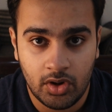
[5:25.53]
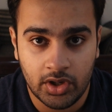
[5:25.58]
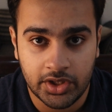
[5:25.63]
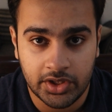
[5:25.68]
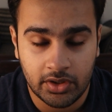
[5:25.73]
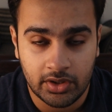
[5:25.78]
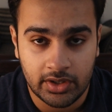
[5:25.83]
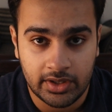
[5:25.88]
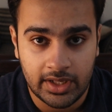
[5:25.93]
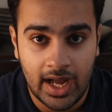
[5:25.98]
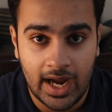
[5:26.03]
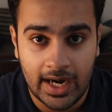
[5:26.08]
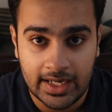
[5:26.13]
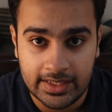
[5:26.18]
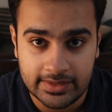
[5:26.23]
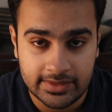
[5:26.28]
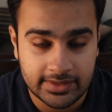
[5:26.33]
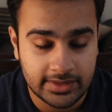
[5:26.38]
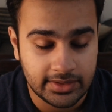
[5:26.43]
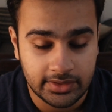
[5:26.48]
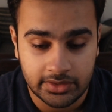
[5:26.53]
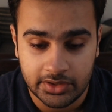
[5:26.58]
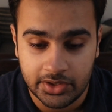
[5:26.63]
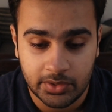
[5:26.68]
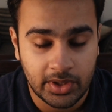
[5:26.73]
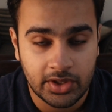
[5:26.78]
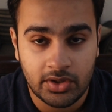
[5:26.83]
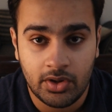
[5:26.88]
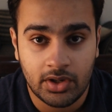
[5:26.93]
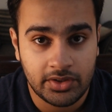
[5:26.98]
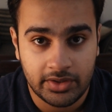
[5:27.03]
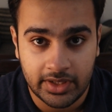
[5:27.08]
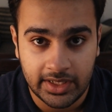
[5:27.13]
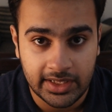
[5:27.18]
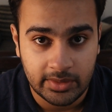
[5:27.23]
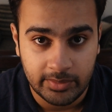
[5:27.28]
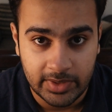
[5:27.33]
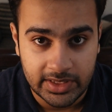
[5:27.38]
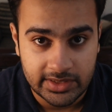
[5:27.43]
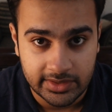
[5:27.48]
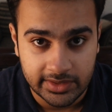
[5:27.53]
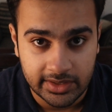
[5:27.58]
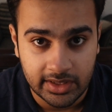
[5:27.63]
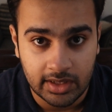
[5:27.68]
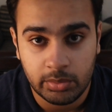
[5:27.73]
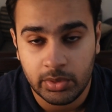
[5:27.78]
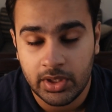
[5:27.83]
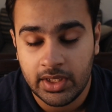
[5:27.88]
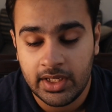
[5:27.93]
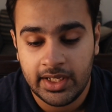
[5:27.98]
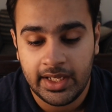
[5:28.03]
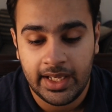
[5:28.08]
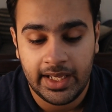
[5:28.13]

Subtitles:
on your hands and you cannot really mess it up.